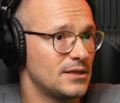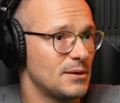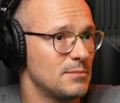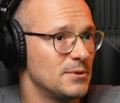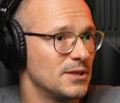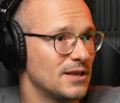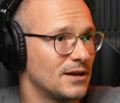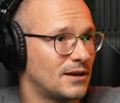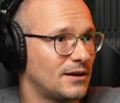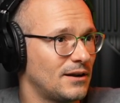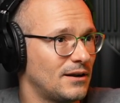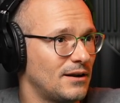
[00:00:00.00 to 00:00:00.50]
I mean,
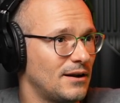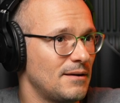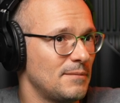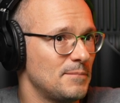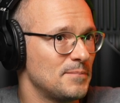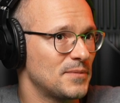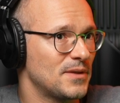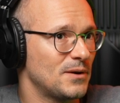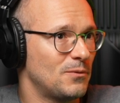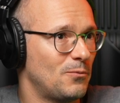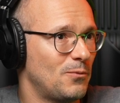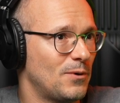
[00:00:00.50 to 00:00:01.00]
like
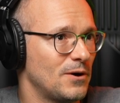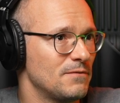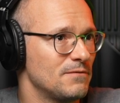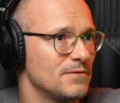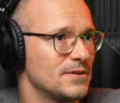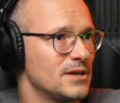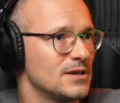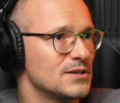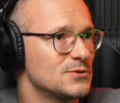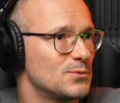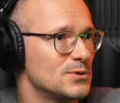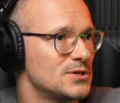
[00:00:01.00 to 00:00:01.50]
um, one of the
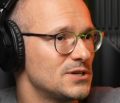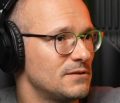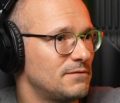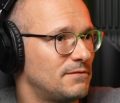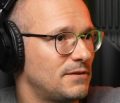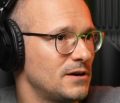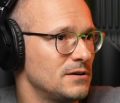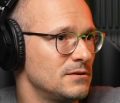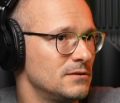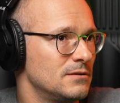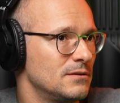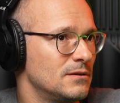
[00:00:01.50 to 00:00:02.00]
things which I
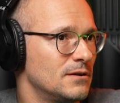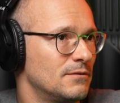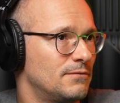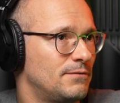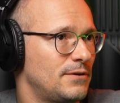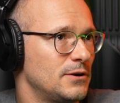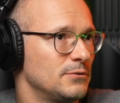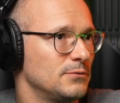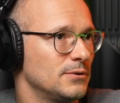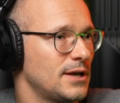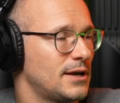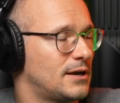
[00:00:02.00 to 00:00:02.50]
find,
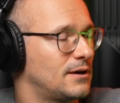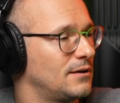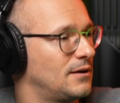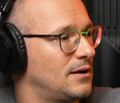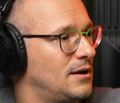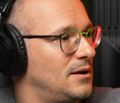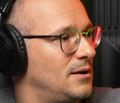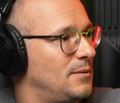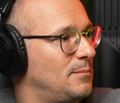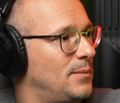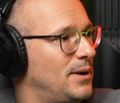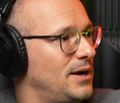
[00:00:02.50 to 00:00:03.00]
found like
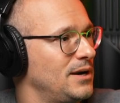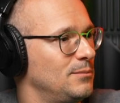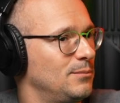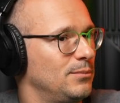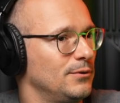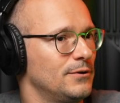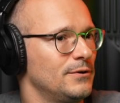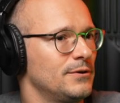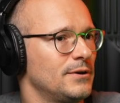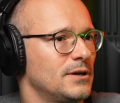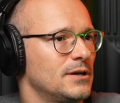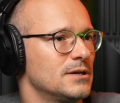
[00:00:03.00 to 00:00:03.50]
uh, mind
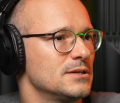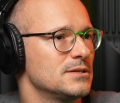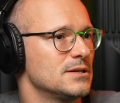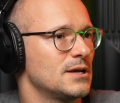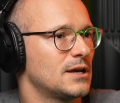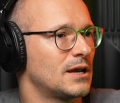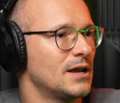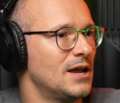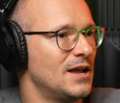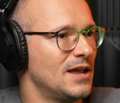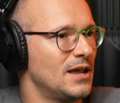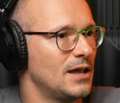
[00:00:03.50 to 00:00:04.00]
blowing is
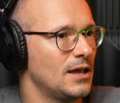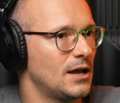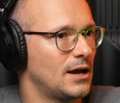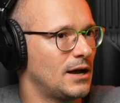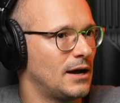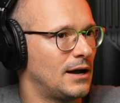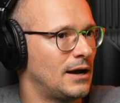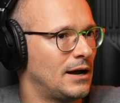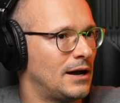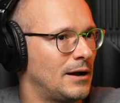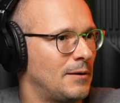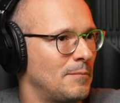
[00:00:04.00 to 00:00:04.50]
like,
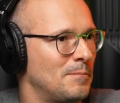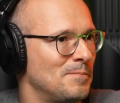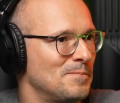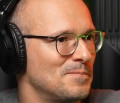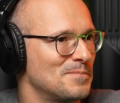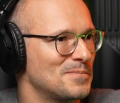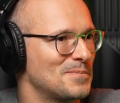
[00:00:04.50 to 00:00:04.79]
um,